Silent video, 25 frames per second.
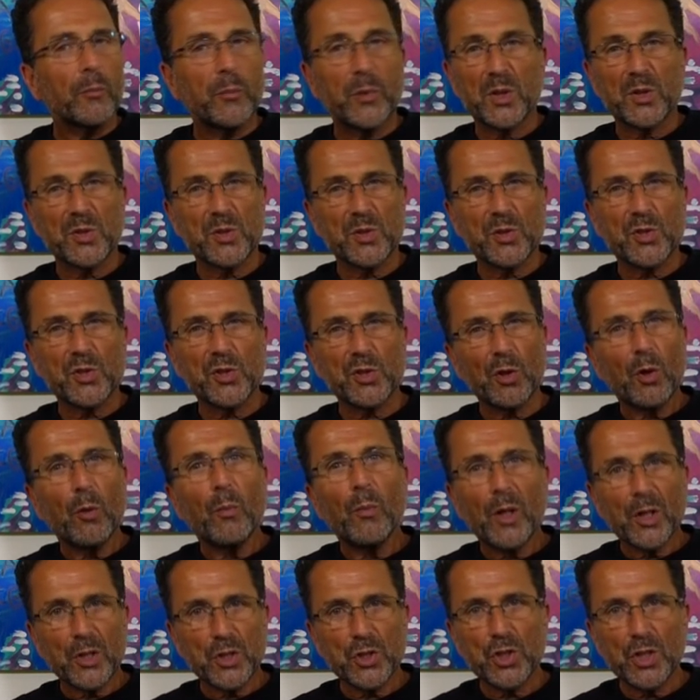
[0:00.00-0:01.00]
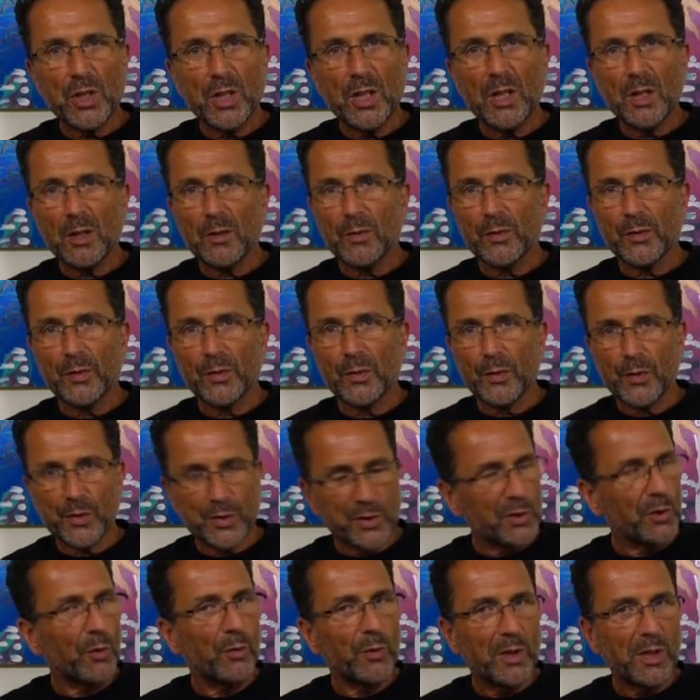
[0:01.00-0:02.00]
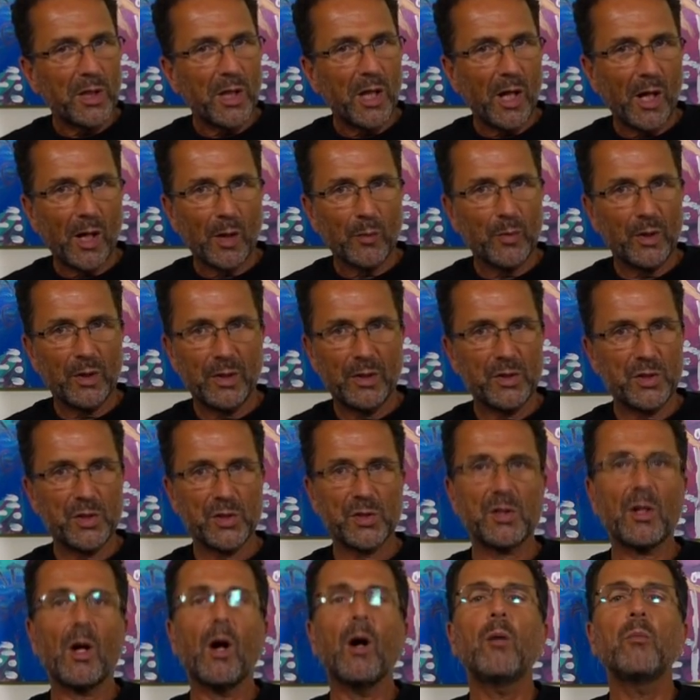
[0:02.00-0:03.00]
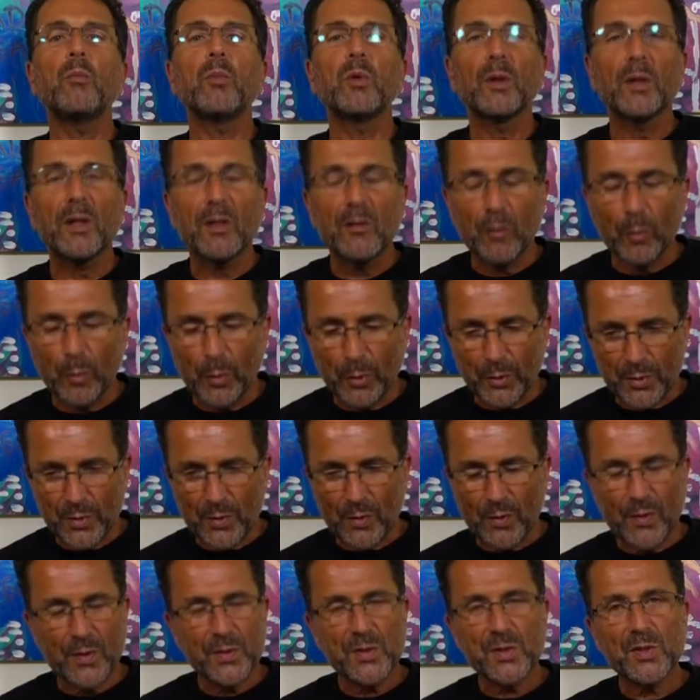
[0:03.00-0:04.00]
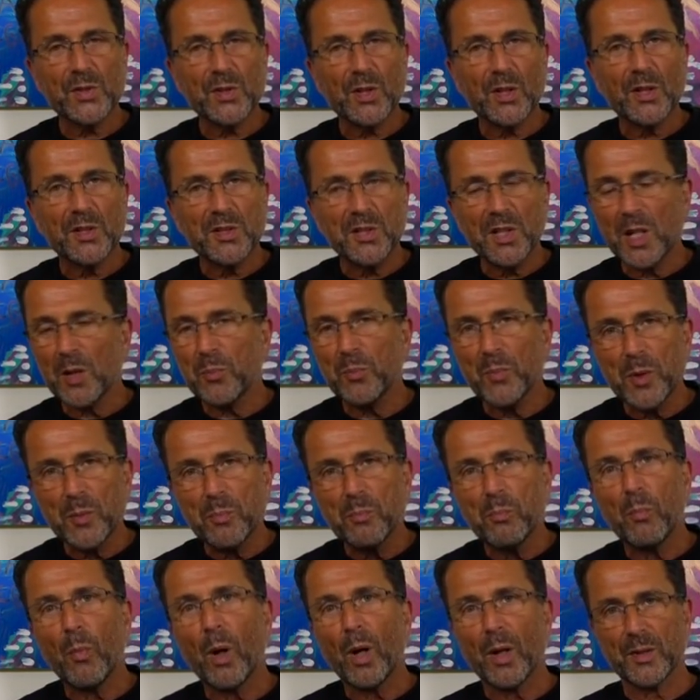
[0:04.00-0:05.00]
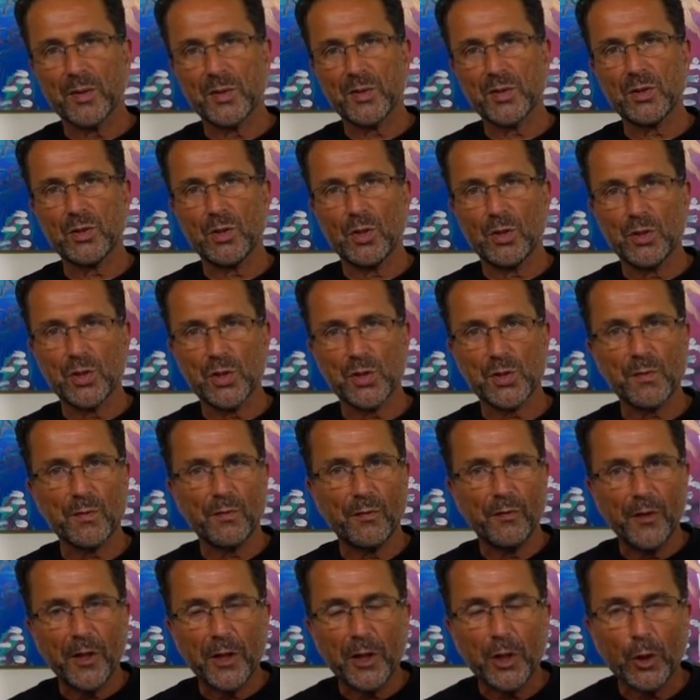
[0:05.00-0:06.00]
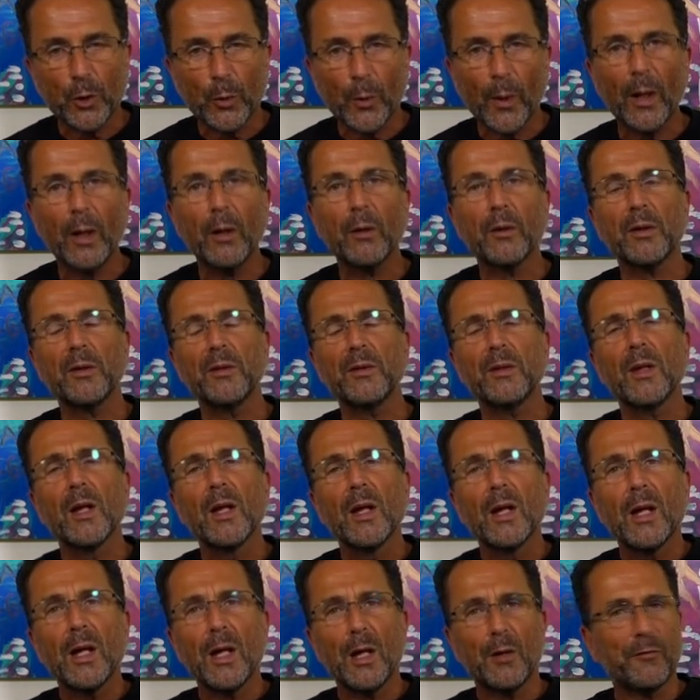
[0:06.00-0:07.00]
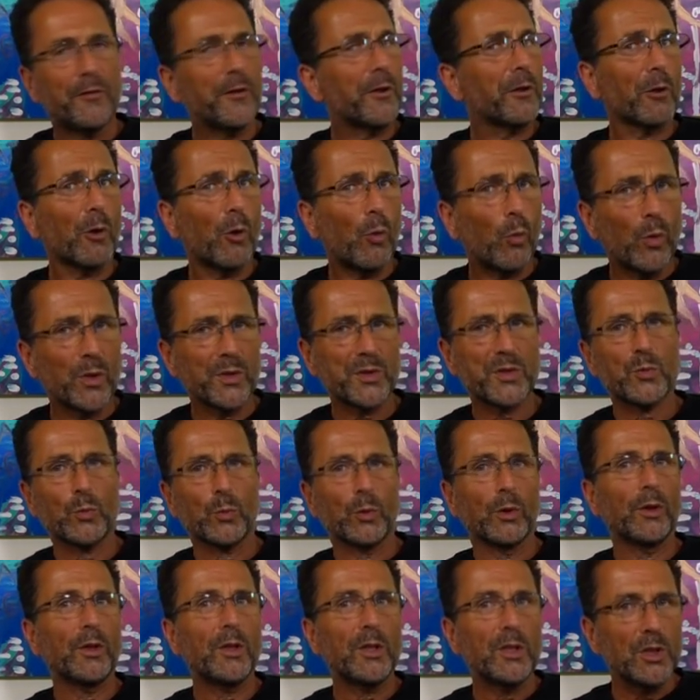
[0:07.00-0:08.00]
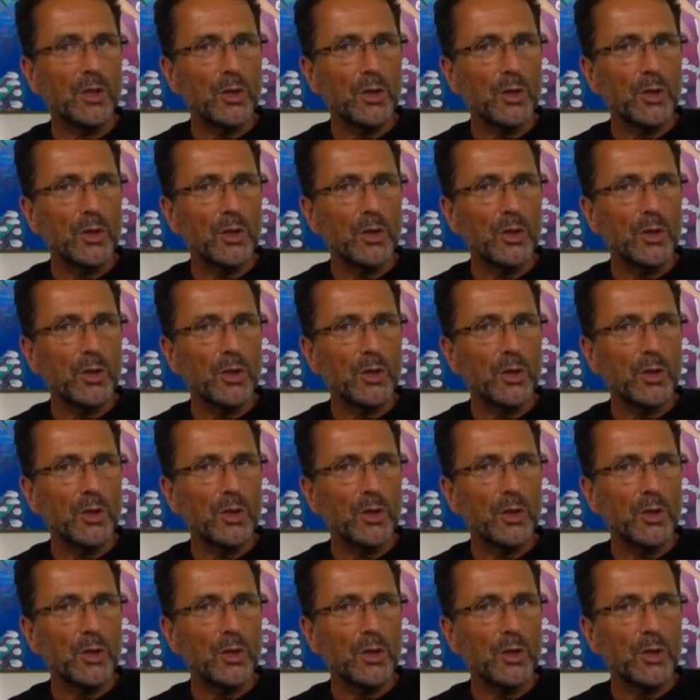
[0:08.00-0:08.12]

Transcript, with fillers: because there's so much in the Sony camera. It's just unbelievable. This is going to take me months to just figure out and, and figure out what's really